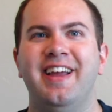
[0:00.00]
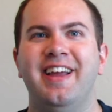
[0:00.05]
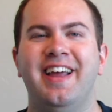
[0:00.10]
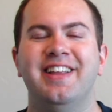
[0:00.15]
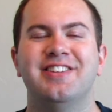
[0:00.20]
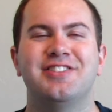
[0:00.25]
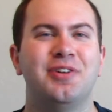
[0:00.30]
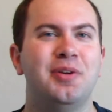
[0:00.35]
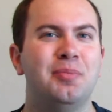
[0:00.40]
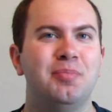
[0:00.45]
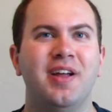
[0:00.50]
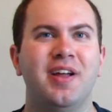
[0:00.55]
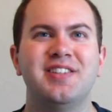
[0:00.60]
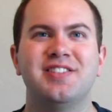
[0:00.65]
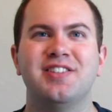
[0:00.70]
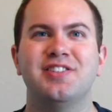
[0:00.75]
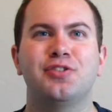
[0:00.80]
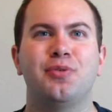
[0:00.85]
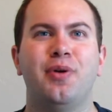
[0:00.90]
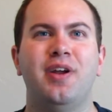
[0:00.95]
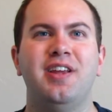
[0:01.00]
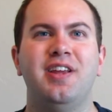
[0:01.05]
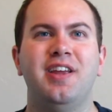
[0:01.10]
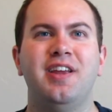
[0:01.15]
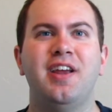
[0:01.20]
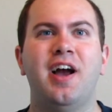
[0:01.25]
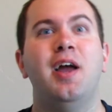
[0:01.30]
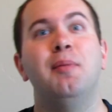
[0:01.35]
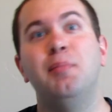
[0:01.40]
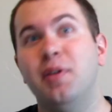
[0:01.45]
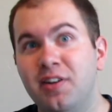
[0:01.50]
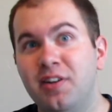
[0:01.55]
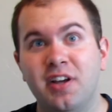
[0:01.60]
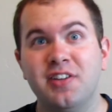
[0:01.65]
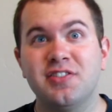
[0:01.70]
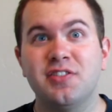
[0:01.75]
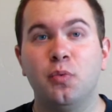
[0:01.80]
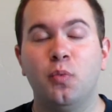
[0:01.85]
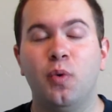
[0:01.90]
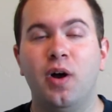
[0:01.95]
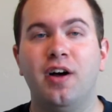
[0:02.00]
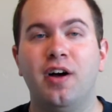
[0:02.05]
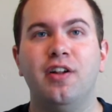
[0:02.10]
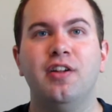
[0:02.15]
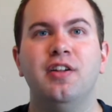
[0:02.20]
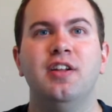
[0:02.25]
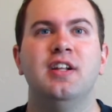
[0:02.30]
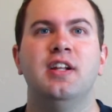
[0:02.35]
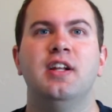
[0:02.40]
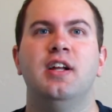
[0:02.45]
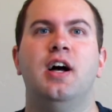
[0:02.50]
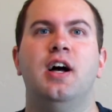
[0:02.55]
And so he plays this cranky guy, but he does it well.